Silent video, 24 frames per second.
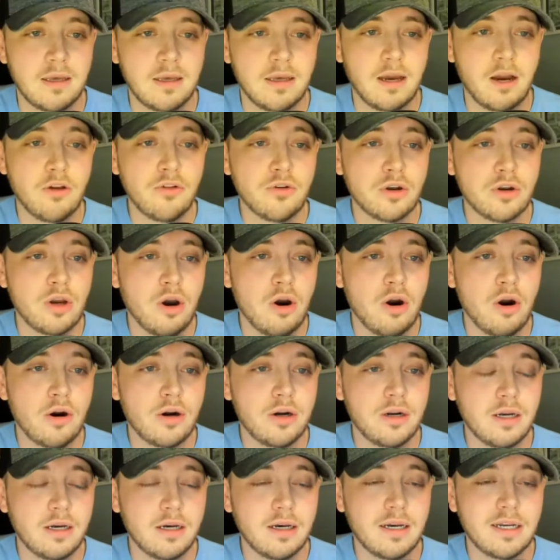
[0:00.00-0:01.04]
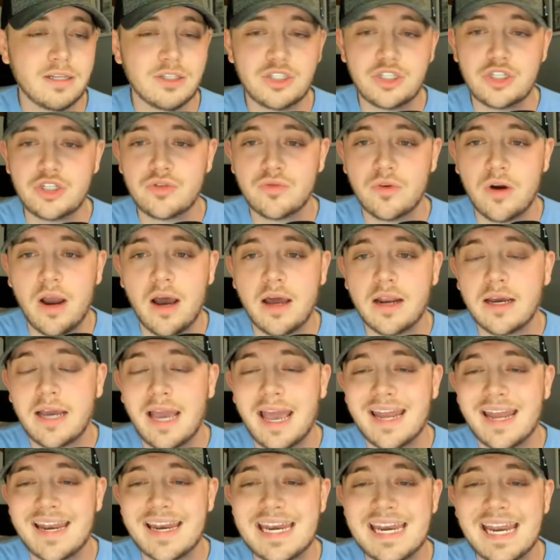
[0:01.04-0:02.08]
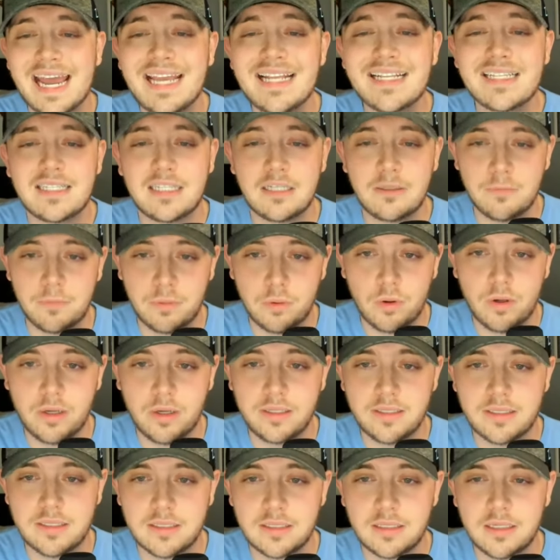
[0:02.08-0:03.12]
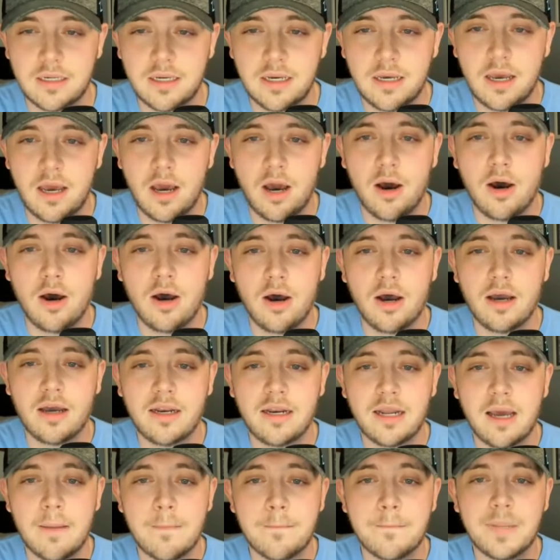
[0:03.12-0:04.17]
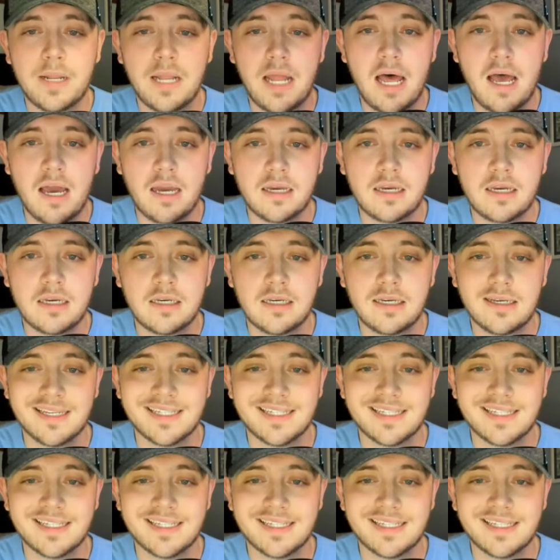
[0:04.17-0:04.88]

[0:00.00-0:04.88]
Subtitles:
other guard, Estrada, had 19 points on a block,